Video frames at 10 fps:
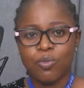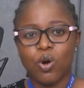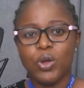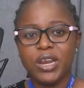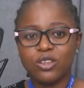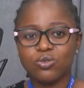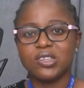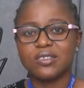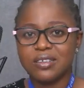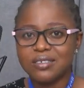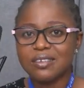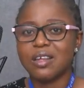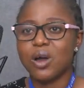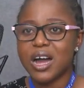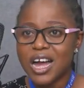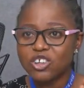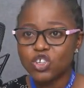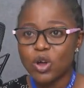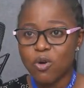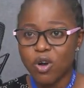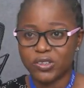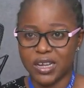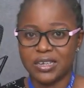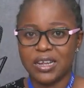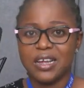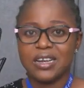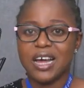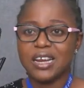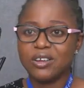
but we need to synthesize our calcium oxide that